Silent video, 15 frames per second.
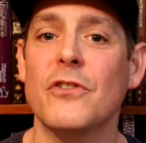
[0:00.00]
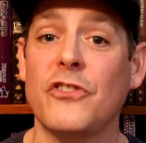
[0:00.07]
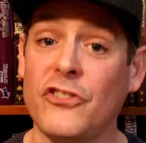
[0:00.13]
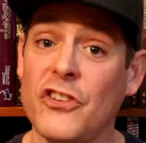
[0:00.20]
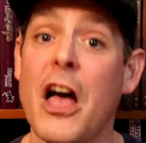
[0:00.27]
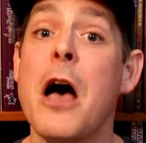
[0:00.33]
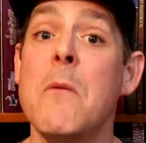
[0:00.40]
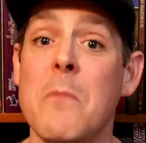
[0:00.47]

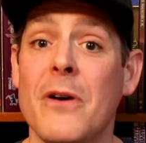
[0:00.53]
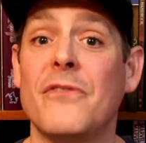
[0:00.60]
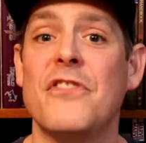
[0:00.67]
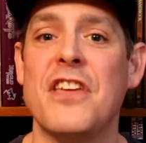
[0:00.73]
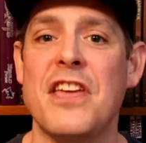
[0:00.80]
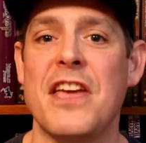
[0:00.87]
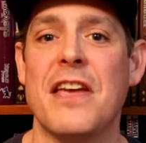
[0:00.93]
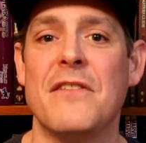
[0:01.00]
some of
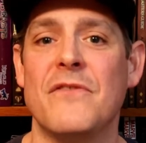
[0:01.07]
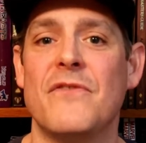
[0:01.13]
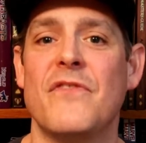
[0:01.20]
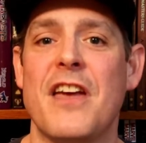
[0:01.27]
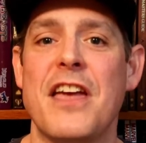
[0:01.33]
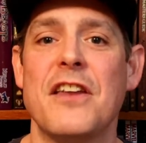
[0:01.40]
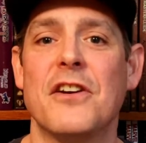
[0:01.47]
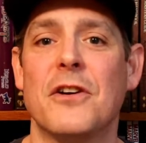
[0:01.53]
the
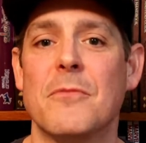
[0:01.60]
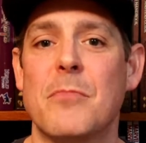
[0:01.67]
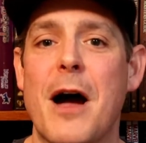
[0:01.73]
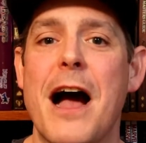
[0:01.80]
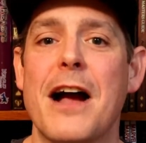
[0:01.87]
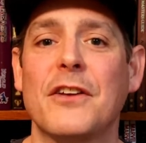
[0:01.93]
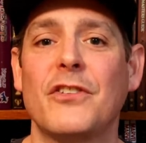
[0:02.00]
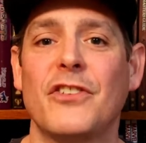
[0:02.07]
Invader
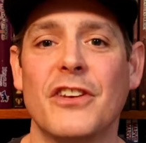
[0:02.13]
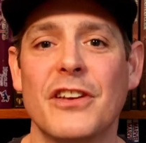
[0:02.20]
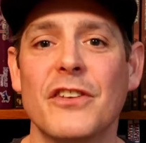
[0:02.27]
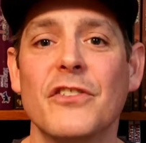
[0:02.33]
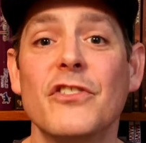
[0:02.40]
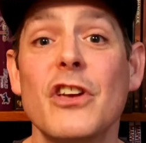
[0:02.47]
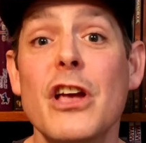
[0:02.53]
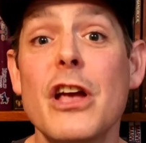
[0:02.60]

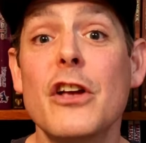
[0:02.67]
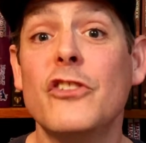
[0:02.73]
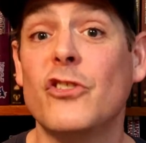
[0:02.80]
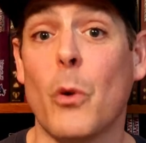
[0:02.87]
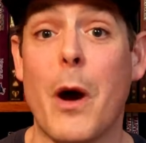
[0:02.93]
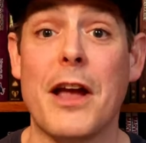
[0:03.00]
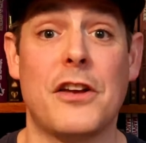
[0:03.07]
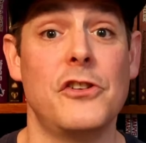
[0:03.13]
boxes,
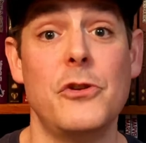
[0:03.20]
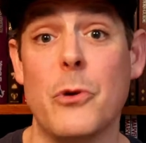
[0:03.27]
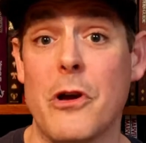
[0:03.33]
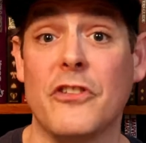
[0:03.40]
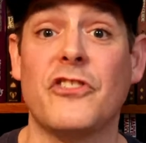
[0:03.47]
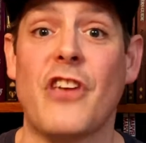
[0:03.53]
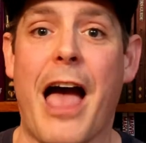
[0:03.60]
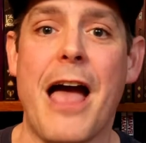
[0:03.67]
so I could do a
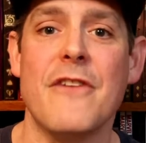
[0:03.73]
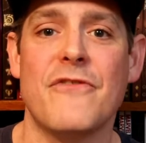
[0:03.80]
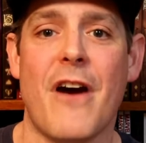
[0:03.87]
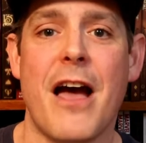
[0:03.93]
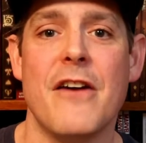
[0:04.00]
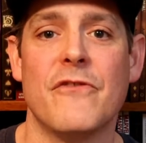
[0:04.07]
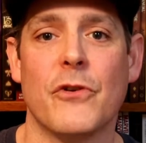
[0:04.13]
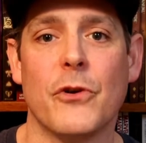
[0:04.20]

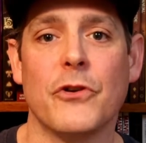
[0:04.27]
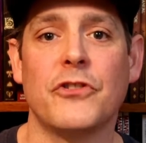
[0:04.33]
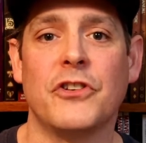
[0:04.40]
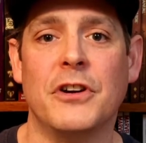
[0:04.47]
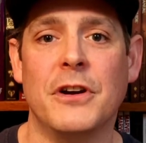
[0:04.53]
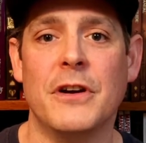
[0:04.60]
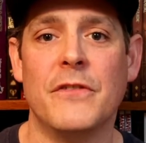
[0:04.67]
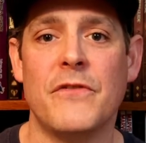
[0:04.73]
sci-fi
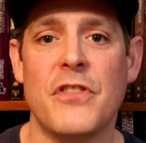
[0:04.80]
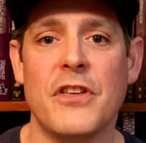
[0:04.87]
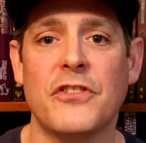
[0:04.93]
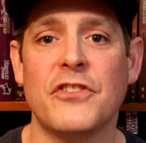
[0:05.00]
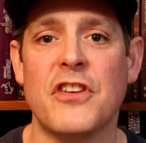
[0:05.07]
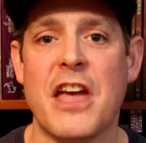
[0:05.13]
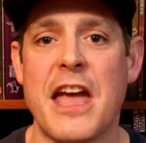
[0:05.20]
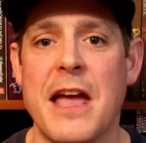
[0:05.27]
version of
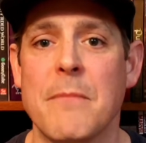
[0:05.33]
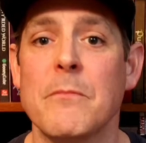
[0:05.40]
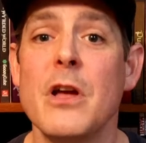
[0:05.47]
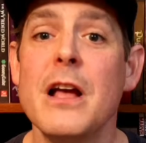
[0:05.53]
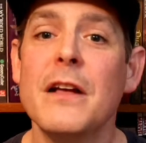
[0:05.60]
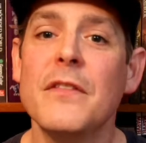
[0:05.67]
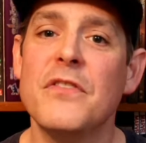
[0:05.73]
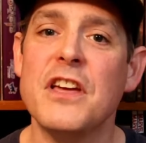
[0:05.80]
this game.
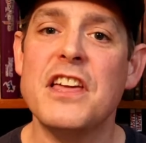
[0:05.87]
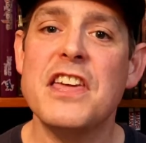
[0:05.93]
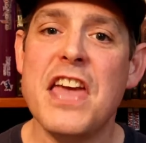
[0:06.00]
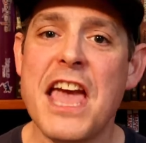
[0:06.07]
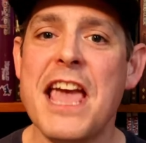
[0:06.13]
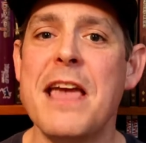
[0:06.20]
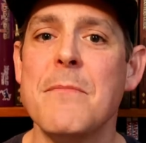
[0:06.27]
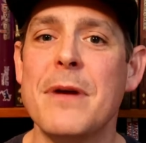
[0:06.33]
The
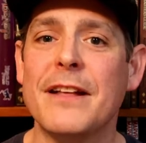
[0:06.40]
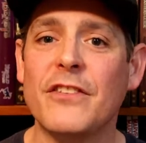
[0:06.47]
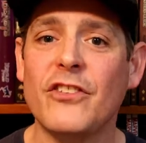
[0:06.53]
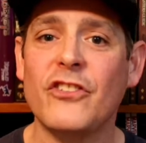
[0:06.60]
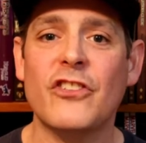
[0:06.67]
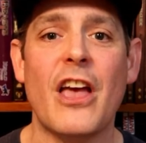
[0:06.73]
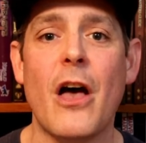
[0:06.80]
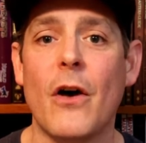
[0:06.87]
game
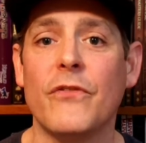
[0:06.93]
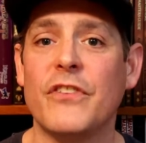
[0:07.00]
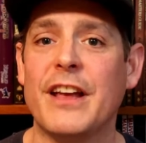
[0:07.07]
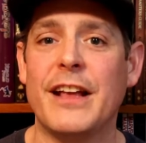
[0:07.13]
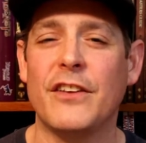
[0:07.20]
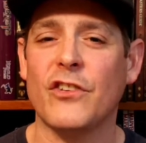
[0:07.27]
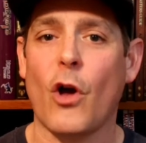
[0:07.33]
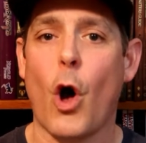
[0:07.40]
itself
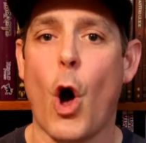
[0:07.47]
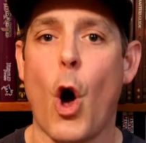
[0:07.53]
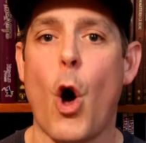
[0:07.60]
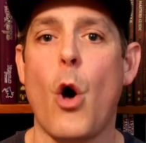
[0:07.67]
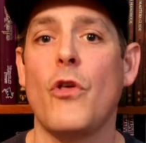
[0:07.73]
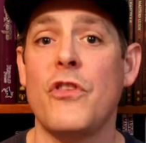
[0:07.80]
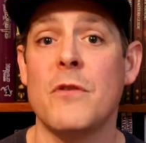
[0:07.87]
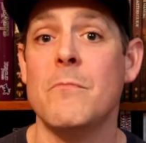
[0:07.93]
is
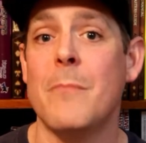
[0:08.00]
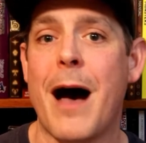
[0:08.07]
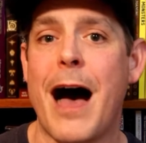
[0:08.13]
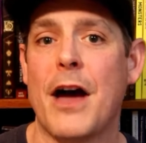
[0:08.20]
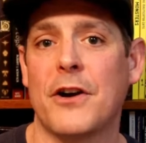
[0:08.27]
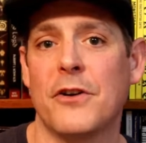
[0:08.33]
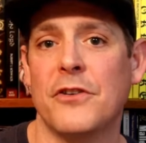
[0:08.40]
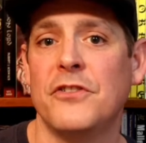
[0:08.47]
all the
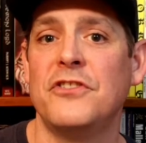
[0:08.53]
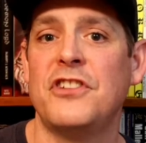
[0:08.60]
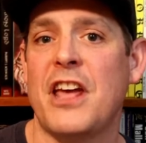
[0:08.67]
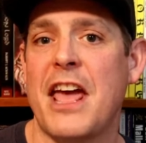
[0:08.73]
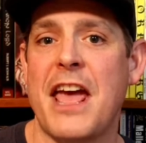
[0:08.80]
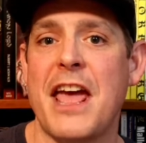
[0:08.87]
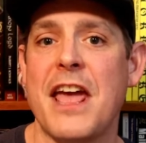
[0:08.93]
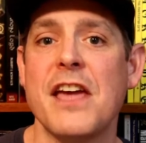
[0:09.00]
modern
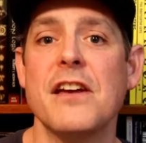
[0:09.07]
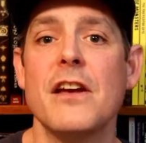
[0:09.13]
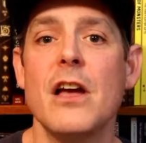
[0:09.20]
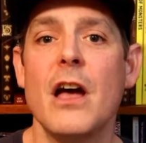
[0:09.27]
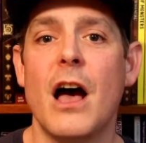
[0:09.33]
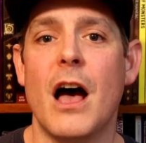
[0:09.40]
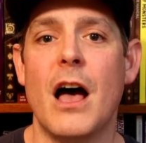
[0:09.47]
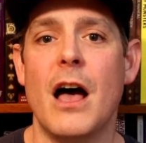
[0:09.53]
day,
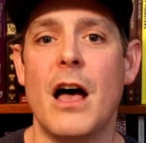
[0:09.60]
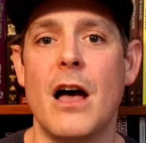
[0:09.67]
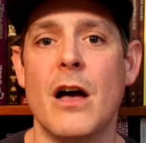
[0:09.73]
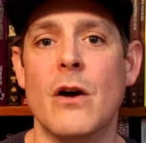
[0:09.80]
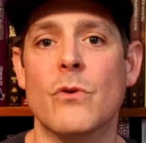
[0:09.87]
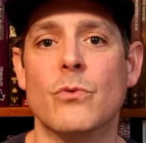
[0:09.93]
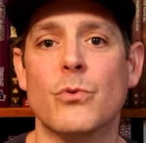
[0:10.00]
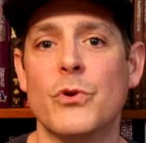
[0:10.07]

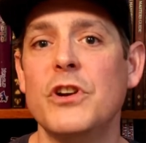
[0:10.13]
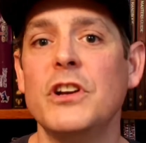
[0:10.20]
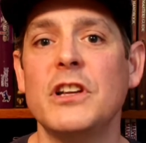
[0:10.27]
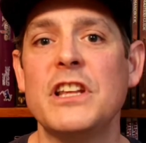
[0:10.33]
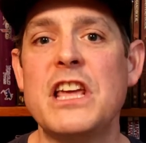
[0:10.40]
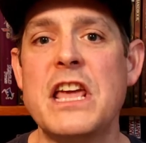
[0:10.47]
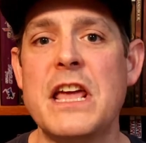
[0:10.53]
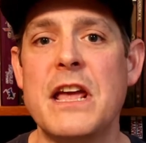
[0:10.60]

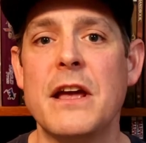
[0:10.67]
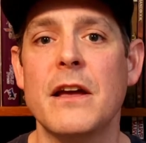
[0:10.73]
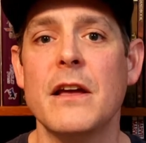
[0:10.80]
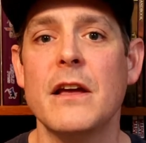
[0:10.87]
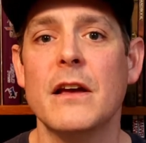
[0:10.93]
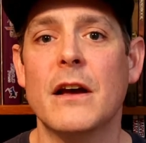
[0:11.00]
really